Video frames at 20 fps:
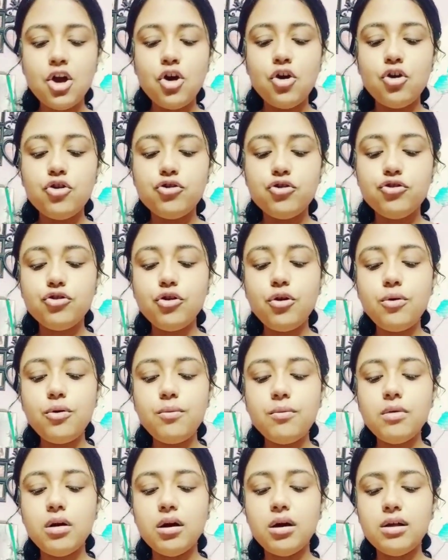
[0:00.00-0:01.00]
So
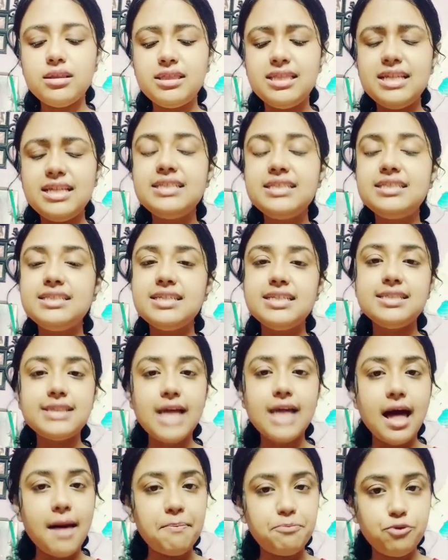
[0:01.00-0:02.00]
this is
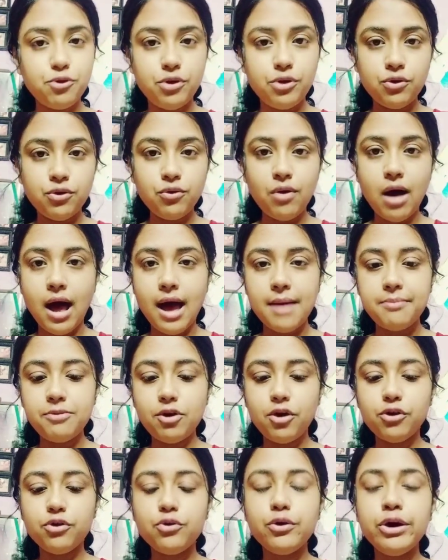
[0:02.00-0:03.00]
up to you. I am
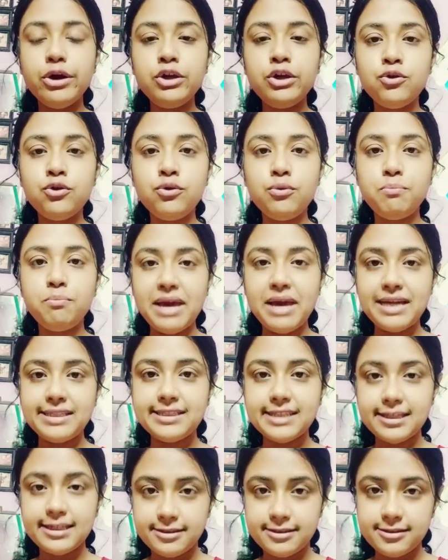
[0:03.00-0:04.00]
not going to make
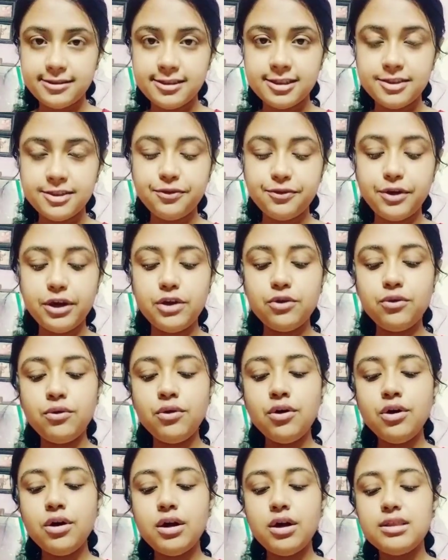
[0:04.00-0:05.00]
sentences for you.
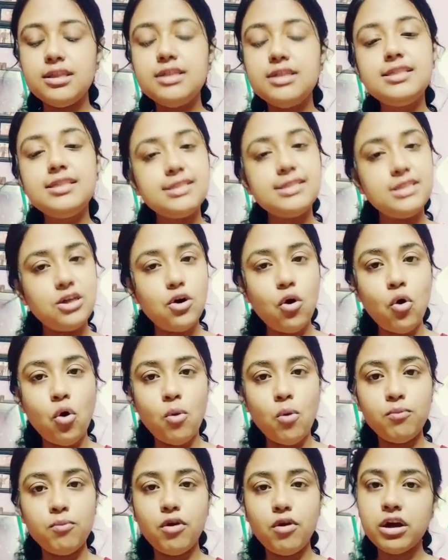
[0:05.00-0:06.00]
This is your
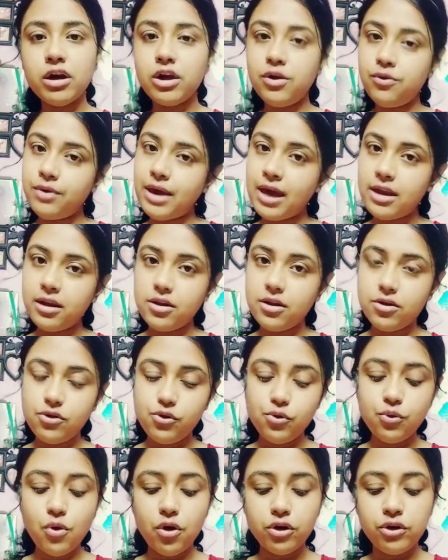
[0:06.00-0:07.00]
homework. You can
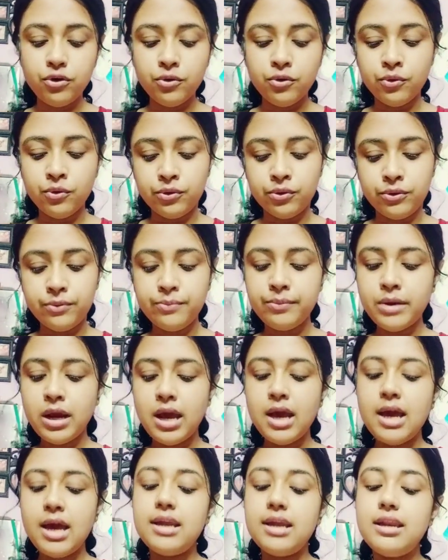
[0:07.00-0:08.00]
do on your own.
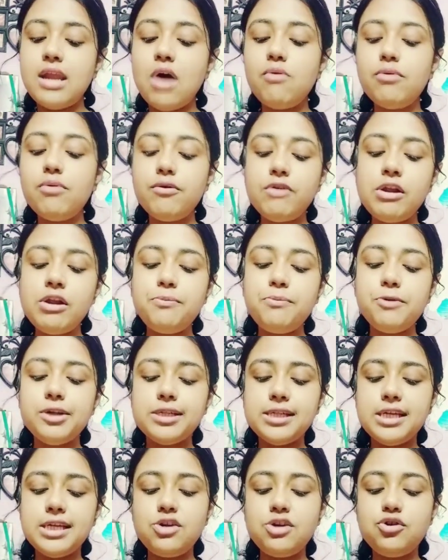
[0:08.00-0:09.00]
Now we will
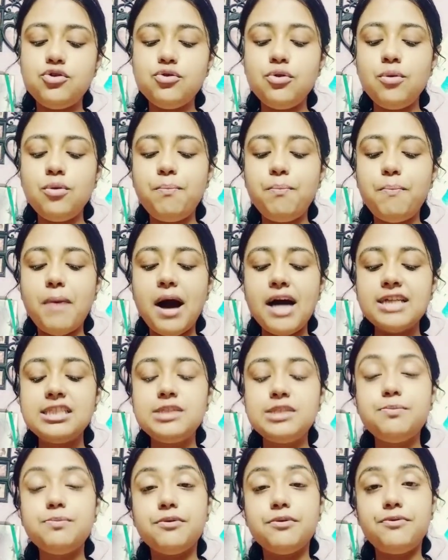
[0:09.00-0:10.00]
proceed to
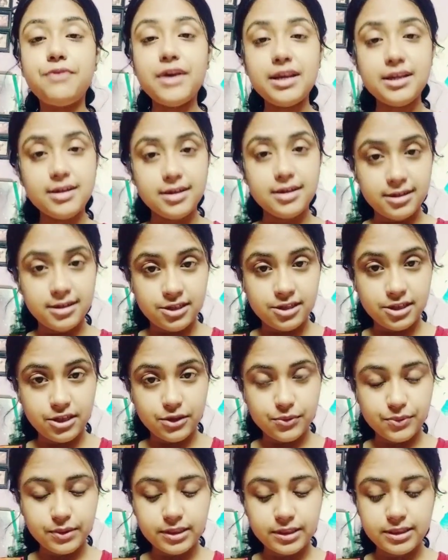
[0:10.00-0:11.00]
past perfect
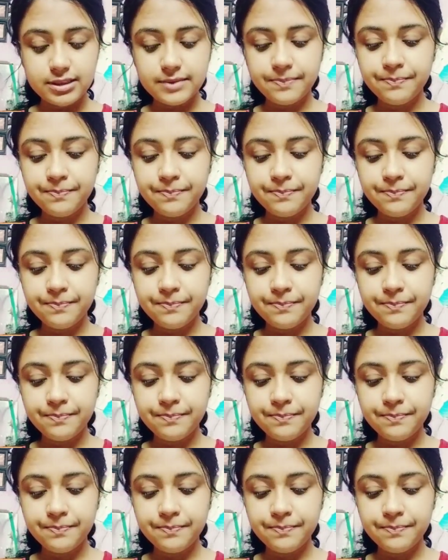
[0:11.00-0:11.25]
continuous.